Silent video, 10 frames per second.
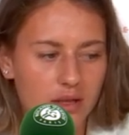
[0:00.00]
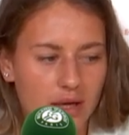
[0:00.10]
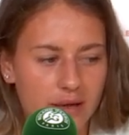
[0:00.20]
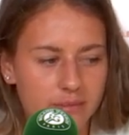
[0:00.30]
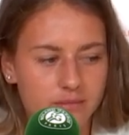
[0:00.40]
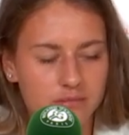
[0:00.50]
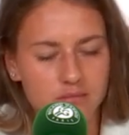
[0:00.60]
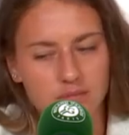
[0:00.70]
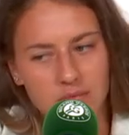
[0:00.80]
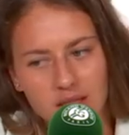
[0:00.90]
I
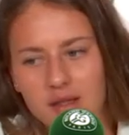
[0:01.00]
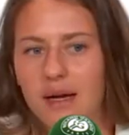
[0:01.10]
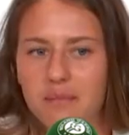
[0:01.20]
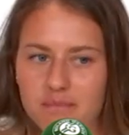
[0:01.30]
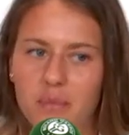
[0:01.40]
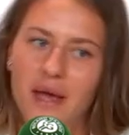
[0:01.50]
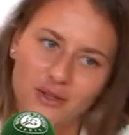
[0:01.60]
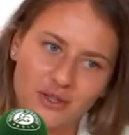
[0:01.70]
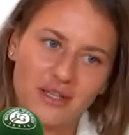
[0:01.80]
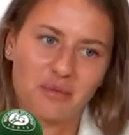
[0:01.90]
think I'm
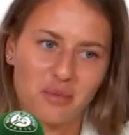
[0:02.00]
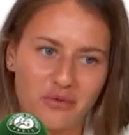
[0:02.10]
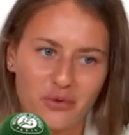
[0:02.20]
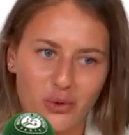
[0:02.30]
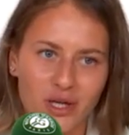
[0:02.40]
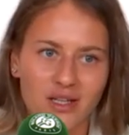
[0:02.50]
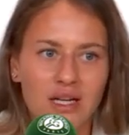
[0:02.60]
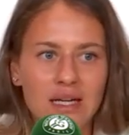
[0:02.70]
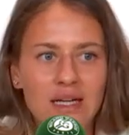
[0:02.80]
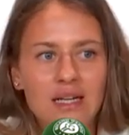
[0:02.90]
better than before,
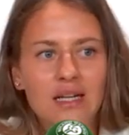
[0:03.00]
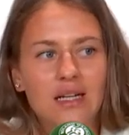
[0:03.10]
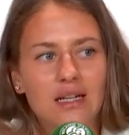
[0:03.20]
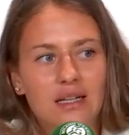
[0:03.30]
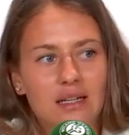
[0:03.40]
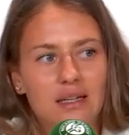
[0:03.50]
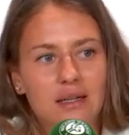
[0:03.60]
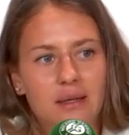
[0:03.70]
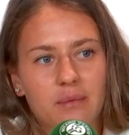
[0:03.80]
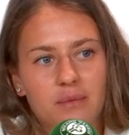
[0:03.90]

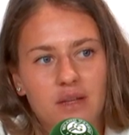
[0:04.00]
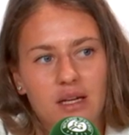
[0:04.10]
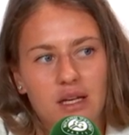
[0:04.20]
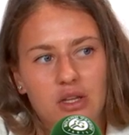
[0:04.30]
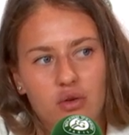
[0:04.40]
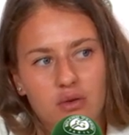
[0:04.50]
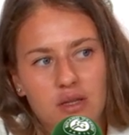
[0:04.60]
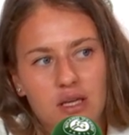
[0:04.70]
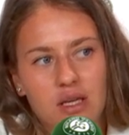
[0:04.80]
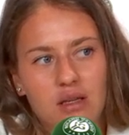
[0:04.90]
and I don't
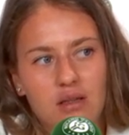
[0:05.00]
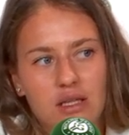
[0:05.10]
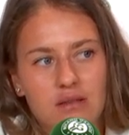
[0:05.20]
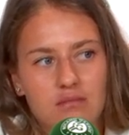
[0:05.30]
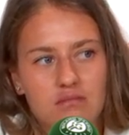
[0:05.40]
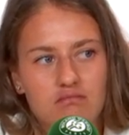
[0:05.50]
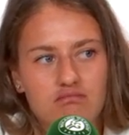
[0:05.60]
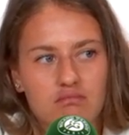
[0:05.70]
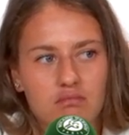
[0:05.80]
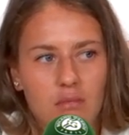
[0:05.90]
think it
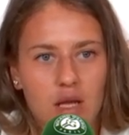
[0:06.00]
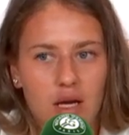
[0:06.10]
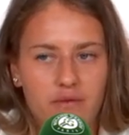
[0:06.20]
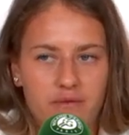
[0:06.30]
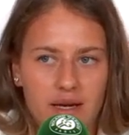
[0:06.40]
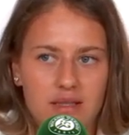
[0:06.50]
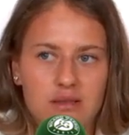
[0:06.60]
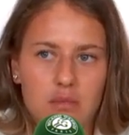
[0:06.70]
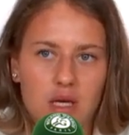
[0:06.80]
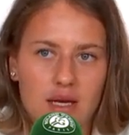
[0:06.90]

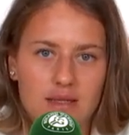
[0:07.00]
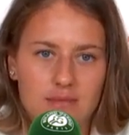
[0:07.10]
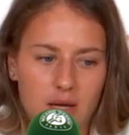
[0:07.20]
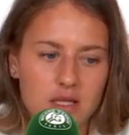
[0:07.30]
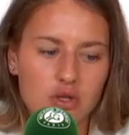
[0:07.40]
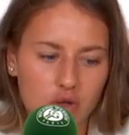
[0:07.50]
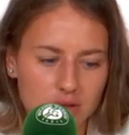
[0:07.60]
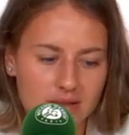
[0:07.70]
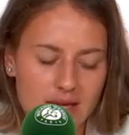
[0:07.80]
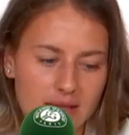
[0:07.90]
affects me as much on
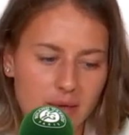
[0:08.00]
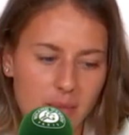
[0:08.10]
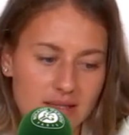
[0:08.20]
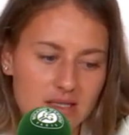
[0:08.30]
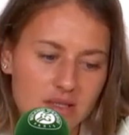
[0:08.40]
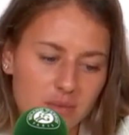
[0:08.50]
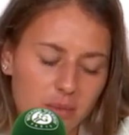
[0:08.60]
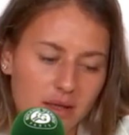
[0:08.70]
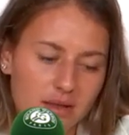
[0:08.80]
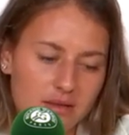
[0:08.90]
a daily basis,
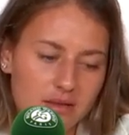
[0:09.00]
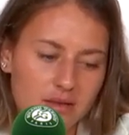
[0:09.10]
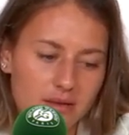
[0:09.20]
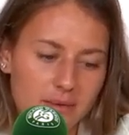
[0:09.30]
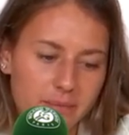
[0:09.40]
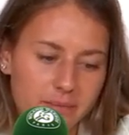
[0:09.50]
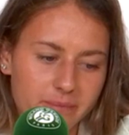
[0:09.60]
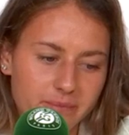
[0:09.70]
but yeah,